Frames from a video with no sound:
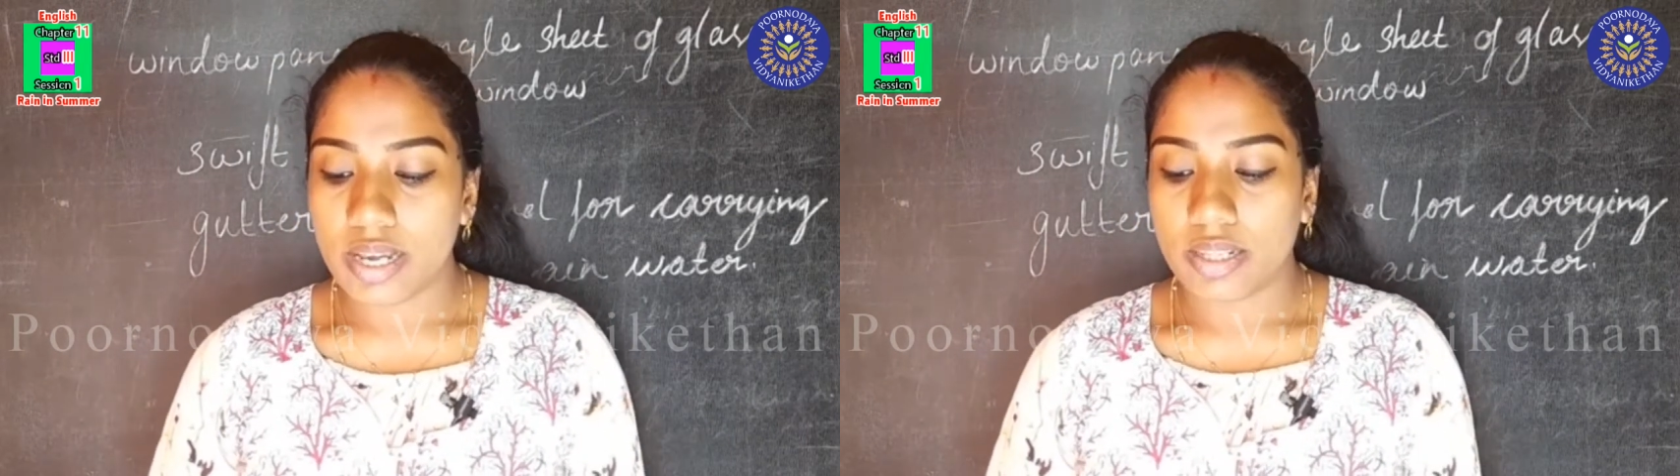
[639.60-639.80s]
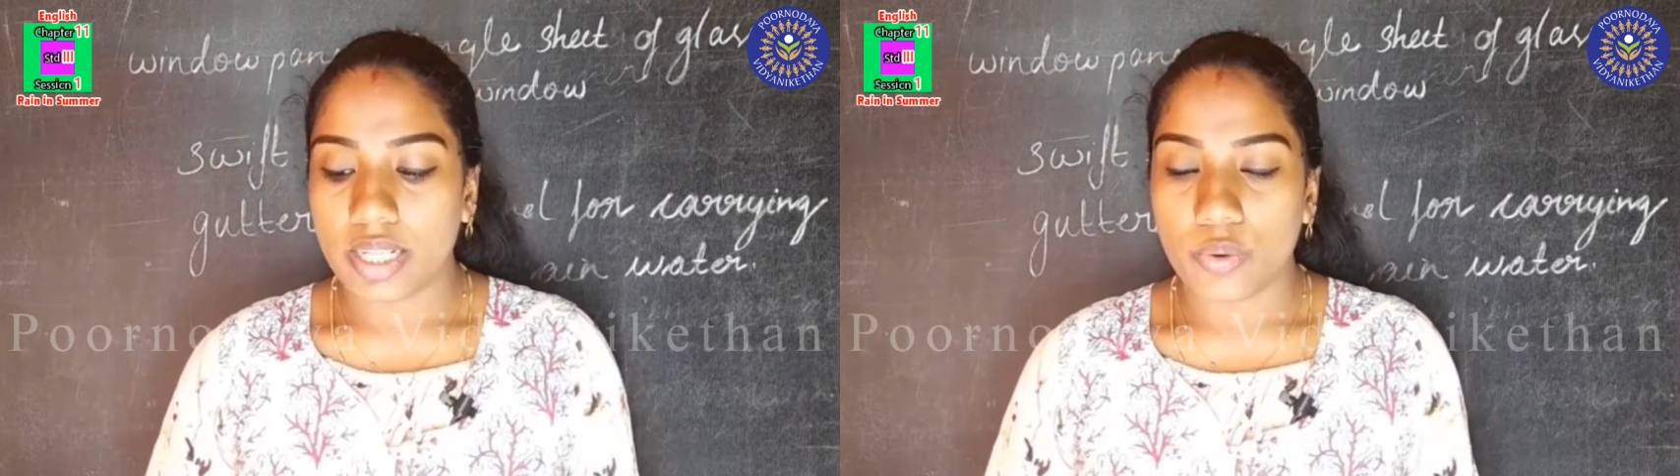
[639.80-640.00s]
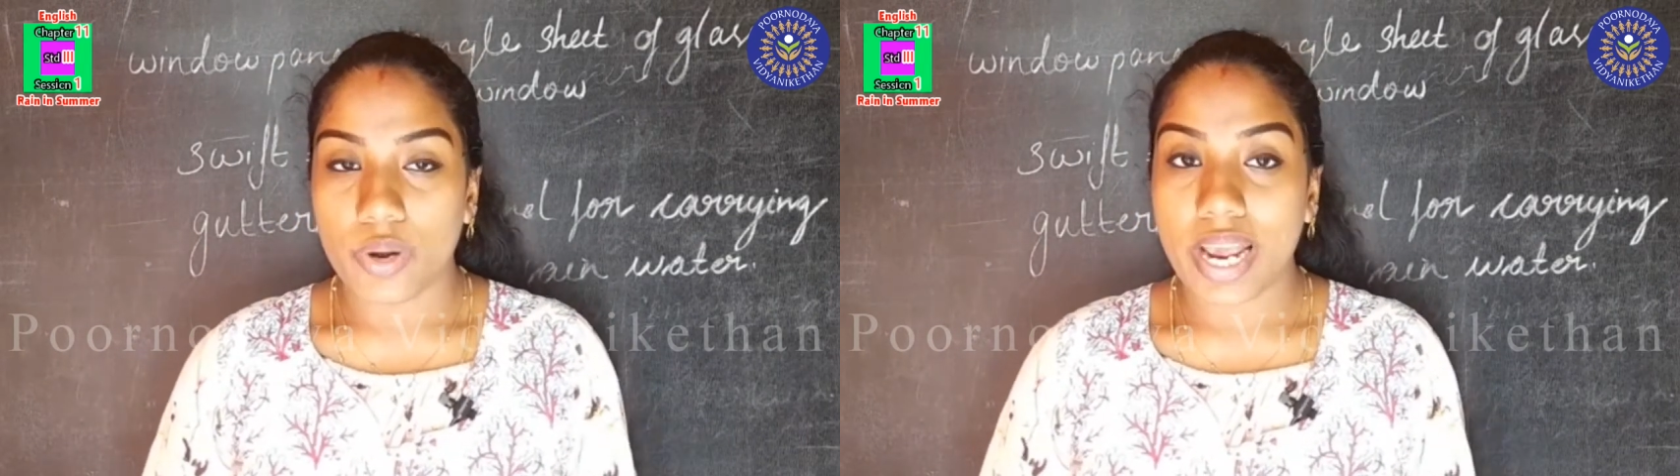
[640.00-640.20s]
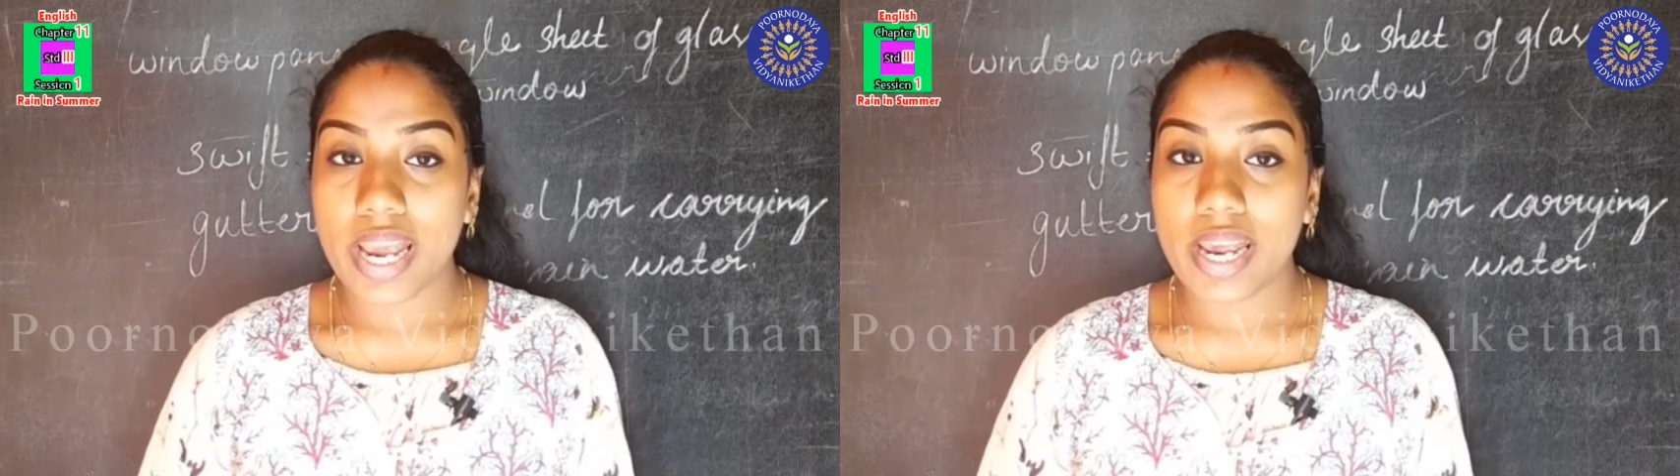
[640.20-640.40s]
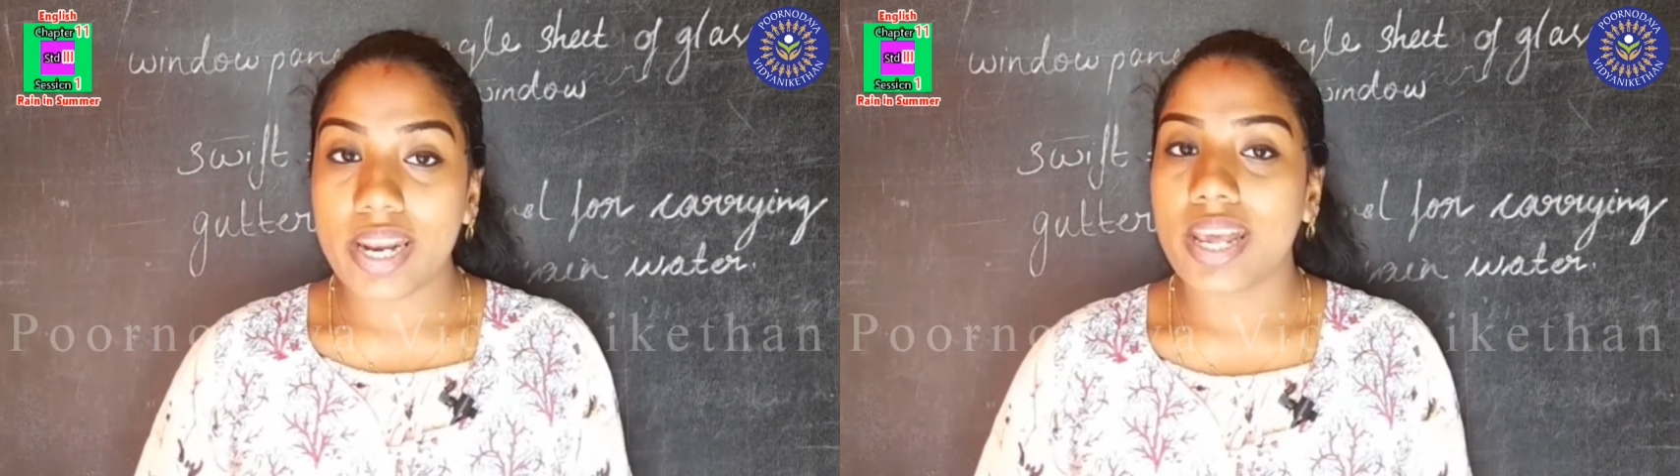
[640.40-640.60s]
the
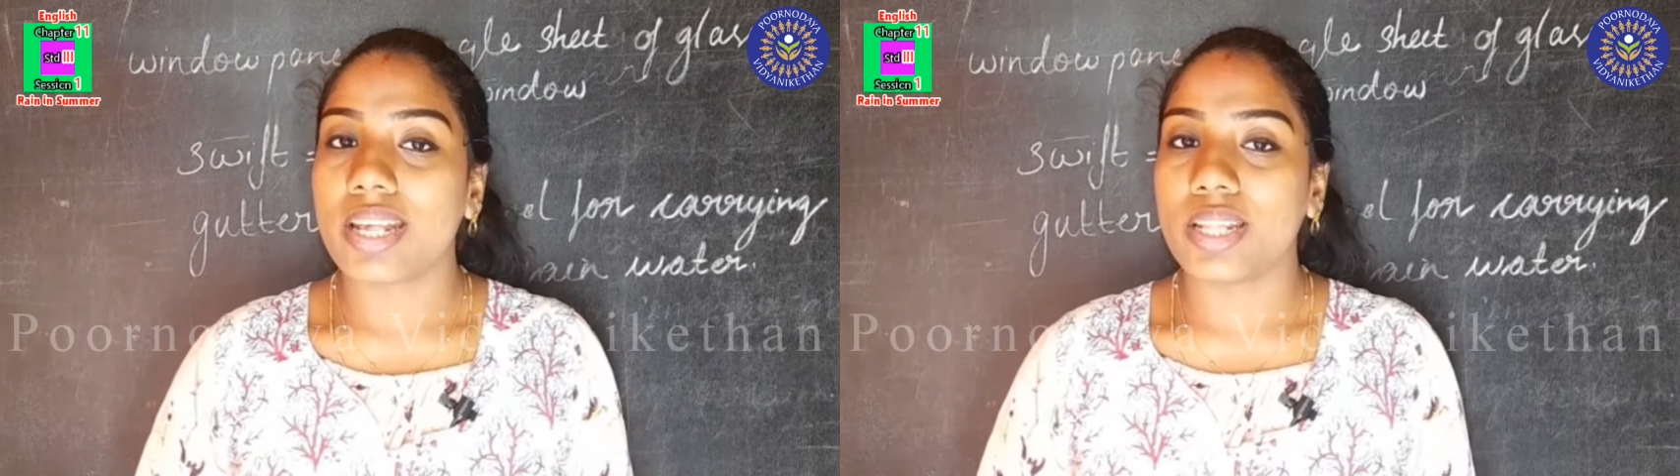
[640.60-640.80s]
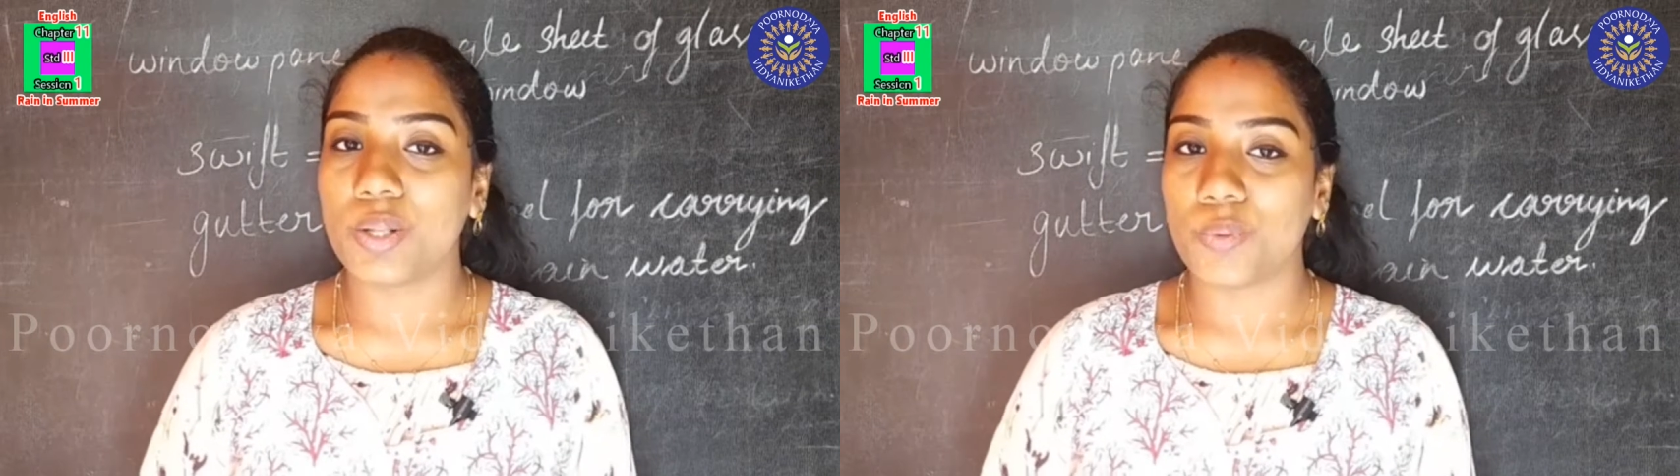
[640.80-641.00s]
rain, the